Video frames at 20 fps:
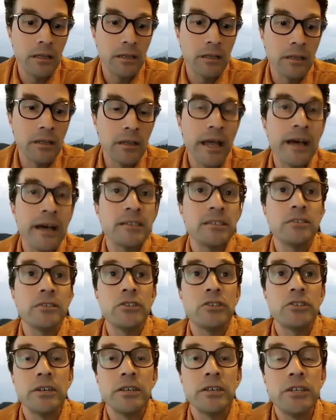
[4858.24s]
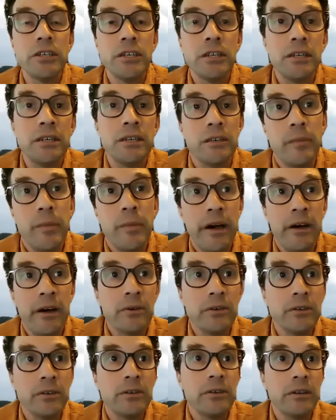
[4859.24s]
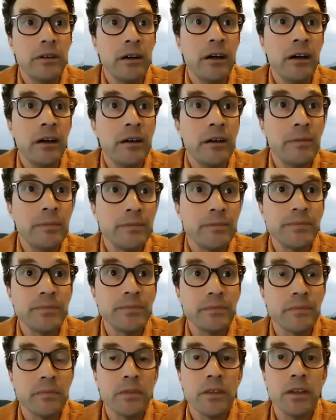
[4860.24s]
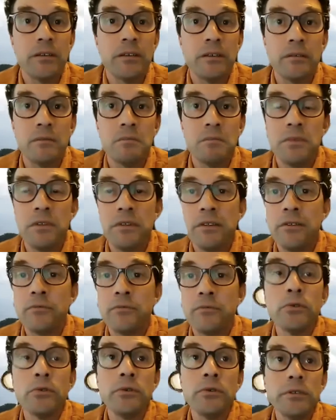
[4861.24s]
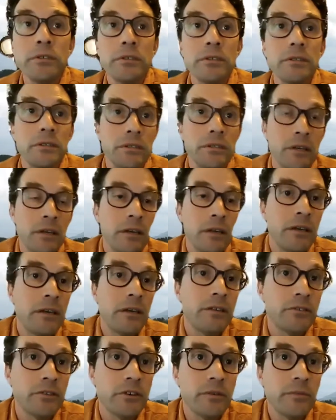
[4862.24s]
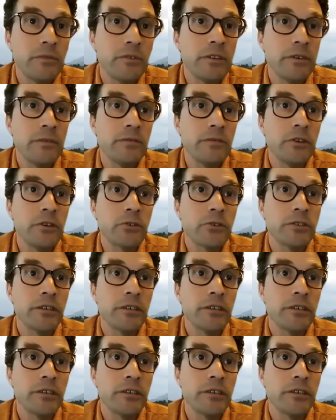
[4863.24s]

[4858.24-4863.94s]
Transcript: less stringent about um, the rules in terms of social